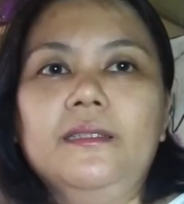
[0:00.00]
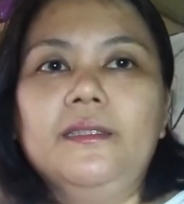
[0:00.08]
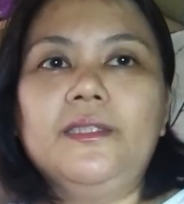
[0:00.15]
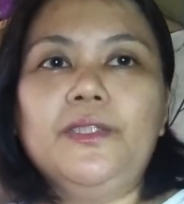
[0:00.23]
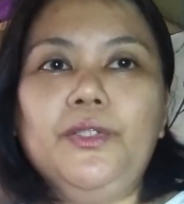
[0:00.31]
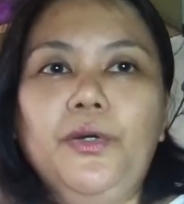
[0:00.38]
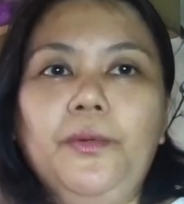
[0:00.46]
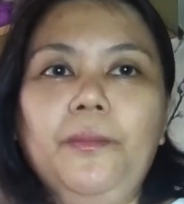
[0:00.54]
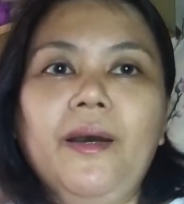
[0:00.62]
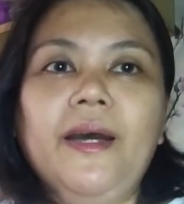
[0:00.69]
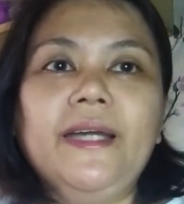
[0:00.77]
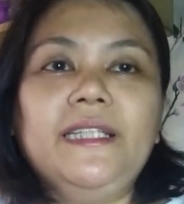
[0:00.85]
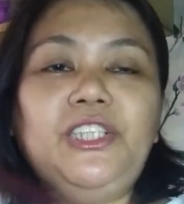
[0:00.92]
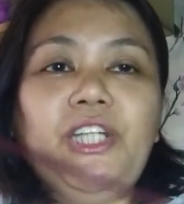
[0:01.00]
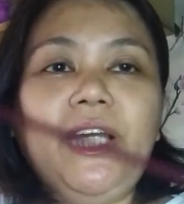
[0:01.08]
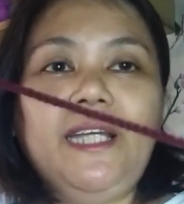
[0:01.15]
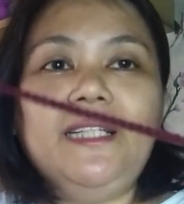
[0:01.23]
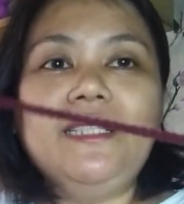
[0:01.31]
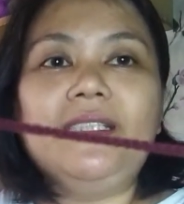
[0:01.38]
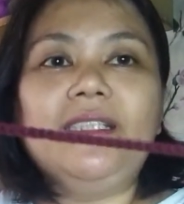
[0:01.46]
So my
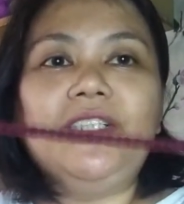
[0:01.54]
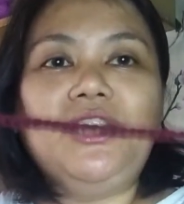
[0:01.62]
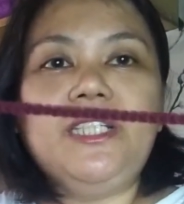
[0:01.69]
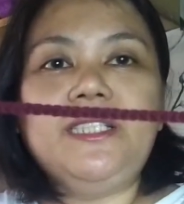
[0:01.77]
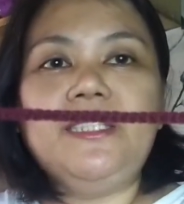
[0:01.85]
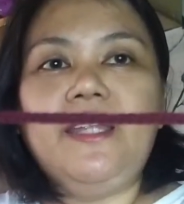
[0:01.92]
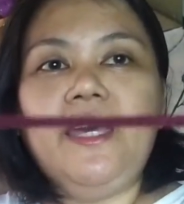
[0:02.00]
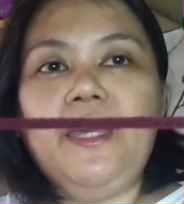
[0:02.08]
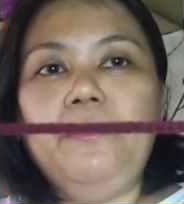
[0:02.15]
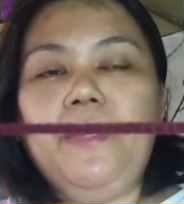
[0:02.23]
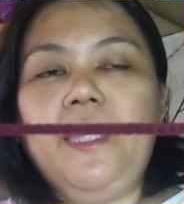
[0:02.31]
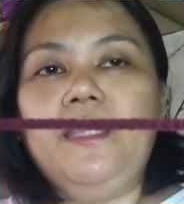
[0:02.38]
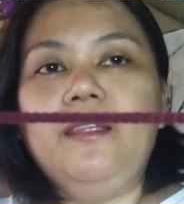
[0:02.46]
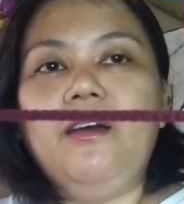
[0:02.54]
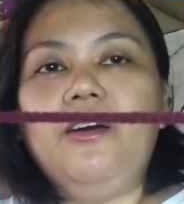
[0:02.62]
chains, the chains that I made